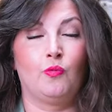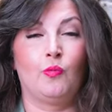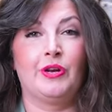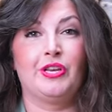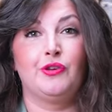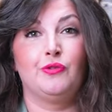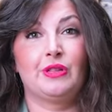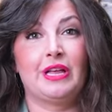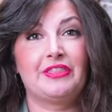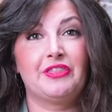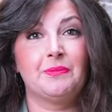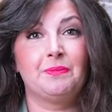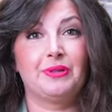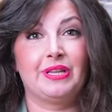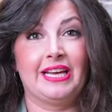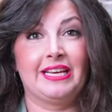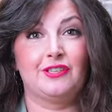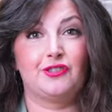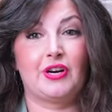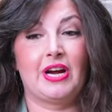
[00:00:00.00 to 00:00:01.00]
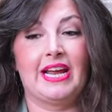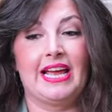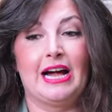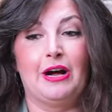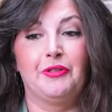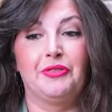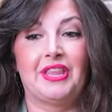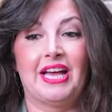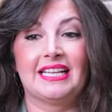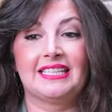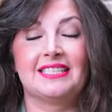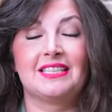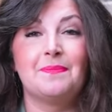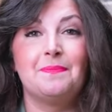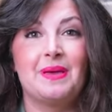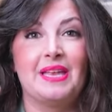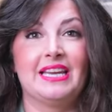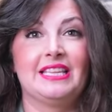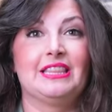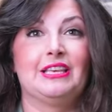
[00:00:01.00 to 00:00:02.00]
When you let the plant dry out, that's the
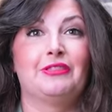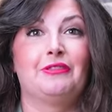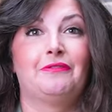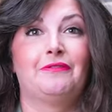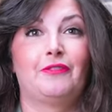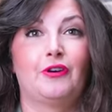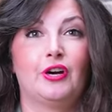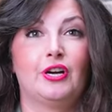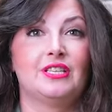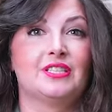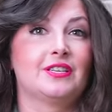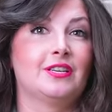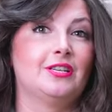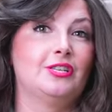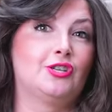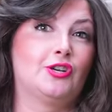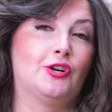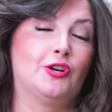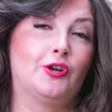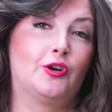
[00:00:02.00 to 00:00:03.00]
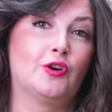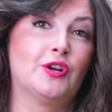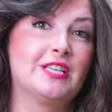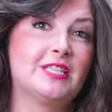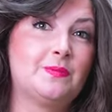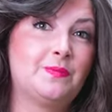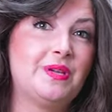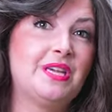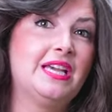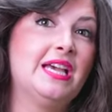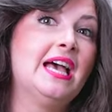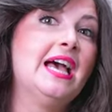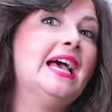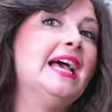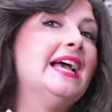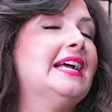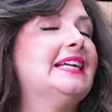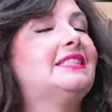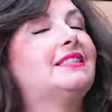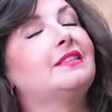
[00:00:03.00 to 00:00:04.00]
minute that the fern is going to turn crispy.
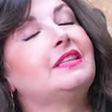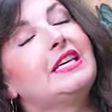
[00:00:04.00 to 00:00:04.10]
Its